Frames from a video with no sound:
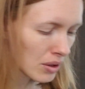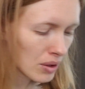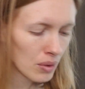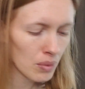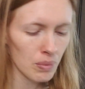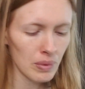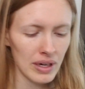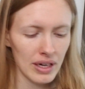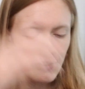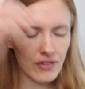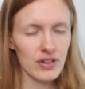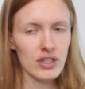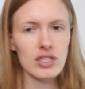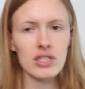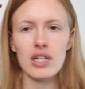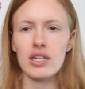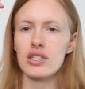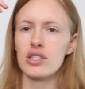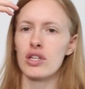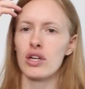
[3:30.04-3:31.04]
when I first
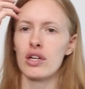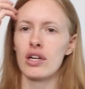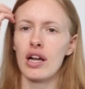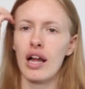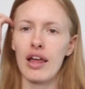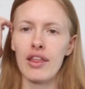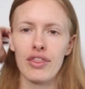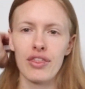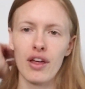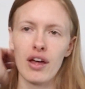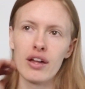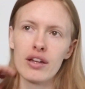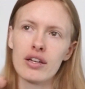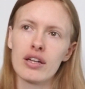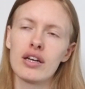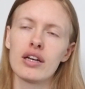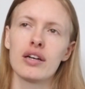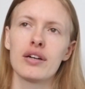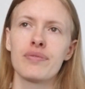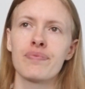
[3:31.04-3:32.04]
got started, I thought,
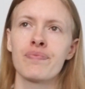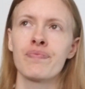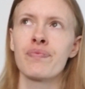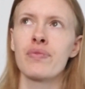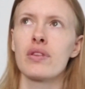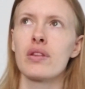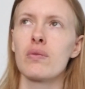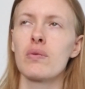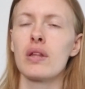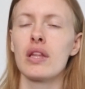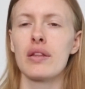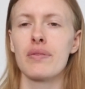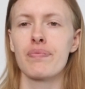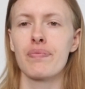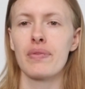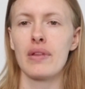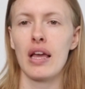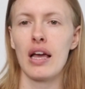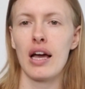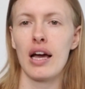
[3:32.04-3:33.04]
well,
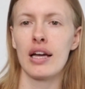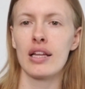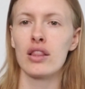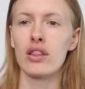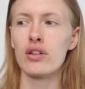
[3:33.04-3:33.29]
I